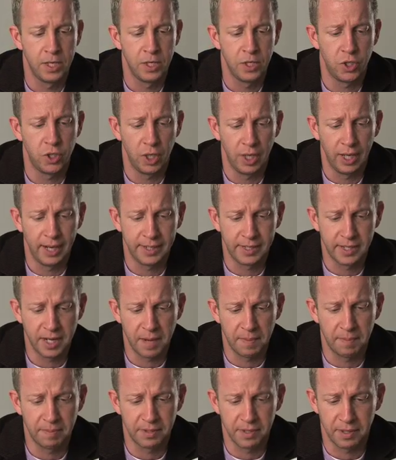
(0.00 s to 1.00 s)
She lights
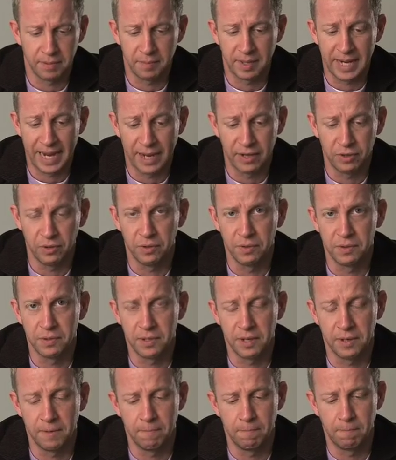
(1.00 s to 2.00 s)
up some candles
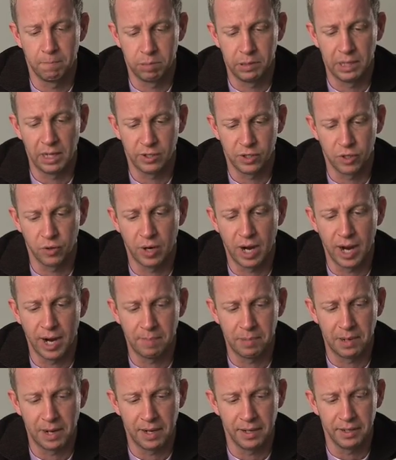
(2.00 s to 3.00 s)
and plugs her
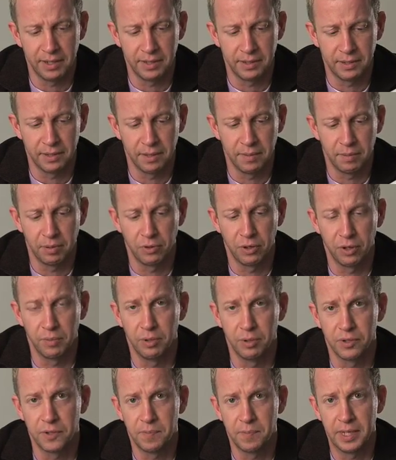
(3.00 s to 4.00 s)
iPod into the
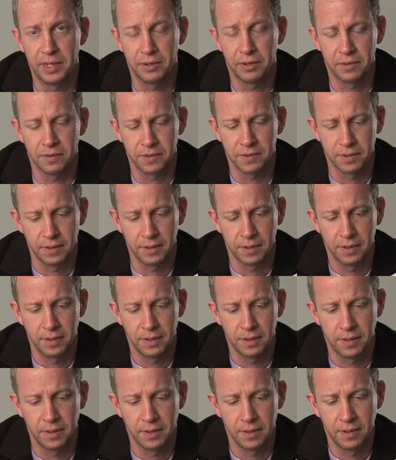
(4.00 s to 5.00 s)
portable speakers.
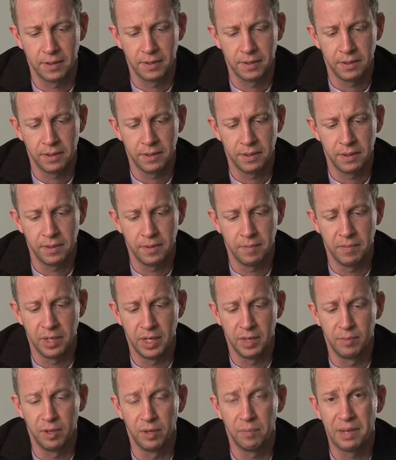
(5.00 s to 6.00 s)

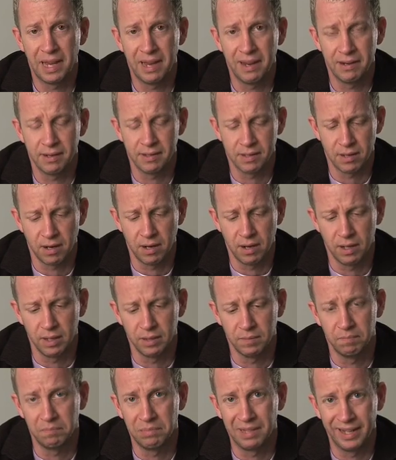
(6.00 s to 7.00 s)
Minimal Pain is
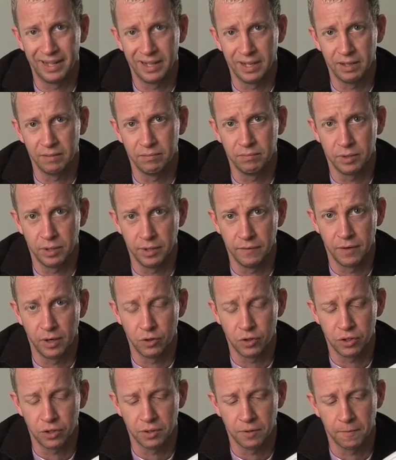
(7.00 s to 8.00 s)
on, playing
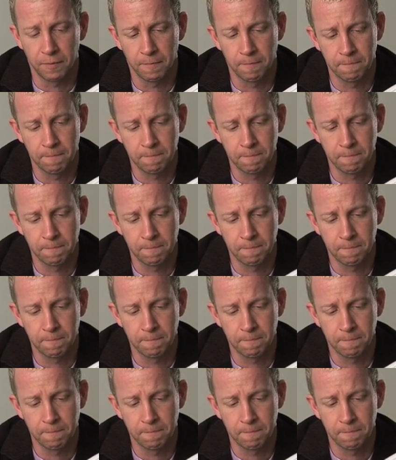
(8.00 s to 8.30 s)
Devotion.